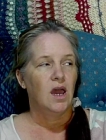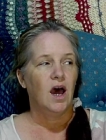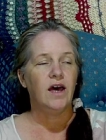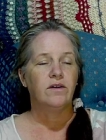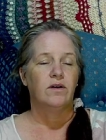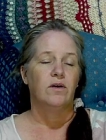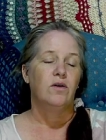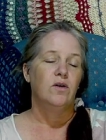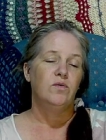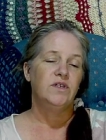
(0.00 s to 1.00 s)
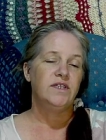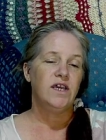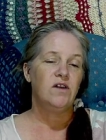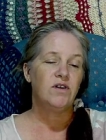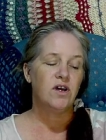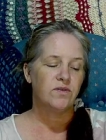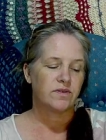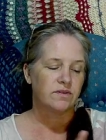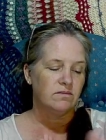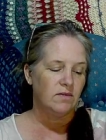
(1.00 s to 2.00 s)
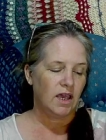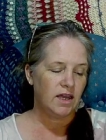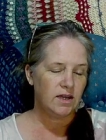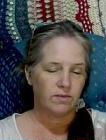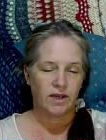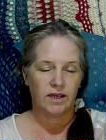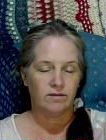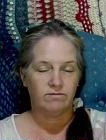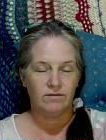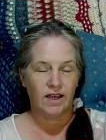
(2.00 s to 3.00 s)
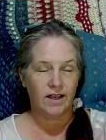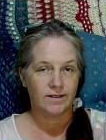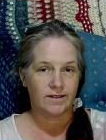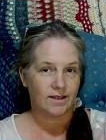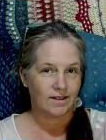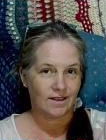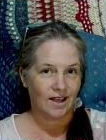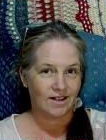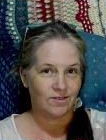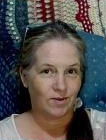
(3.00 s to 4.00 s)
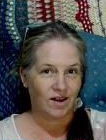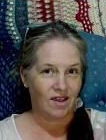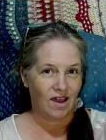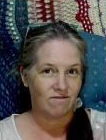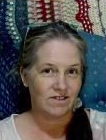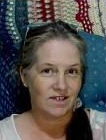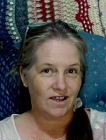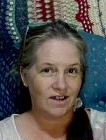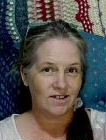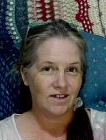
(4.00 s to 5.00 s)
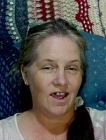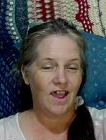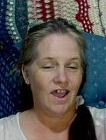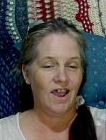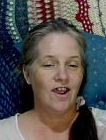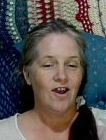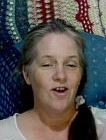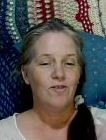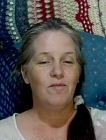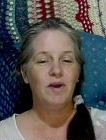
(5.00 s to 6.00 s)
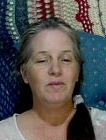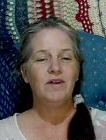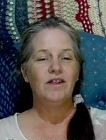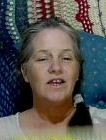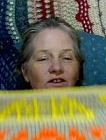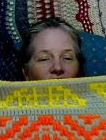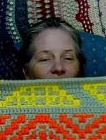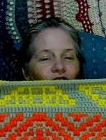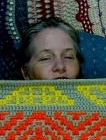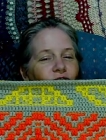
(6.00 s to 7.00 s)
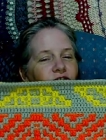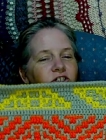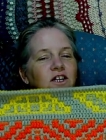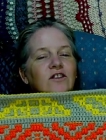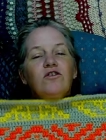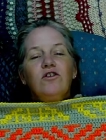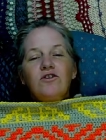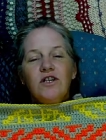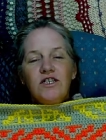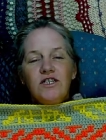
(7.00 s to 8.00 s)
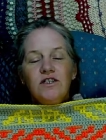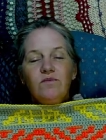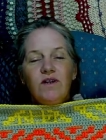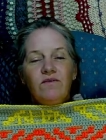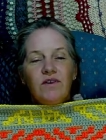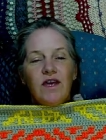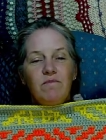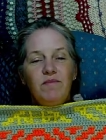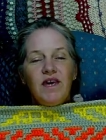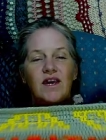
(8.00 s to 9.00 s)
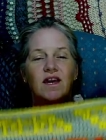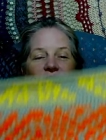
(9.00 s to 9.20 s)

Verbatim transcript: I don't know. We'll see how it goes. Anyway, that's it. That's what I have to say today. Remember to let your light shine through your creations, whatever they be, and